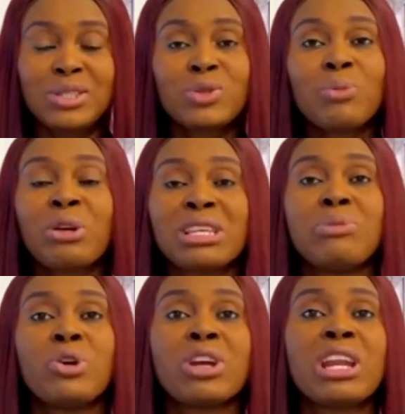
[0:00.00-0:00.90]
So, because I'm
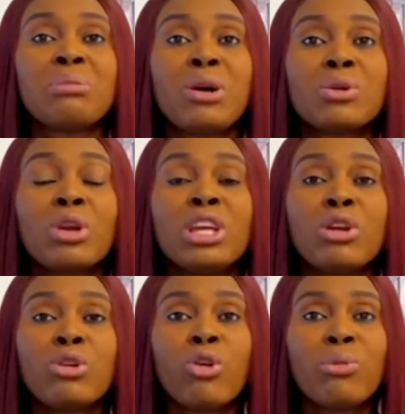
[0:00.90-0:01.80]
talking about a
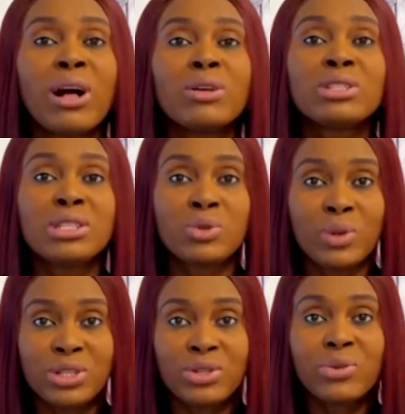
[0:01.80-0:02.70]
global
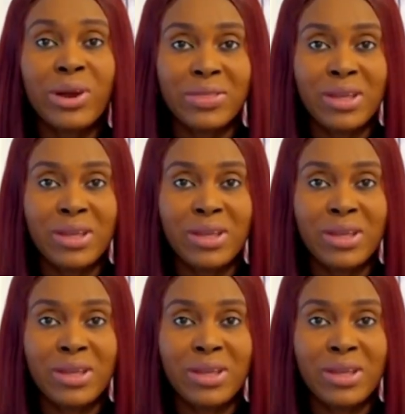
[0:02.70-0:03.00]
situation right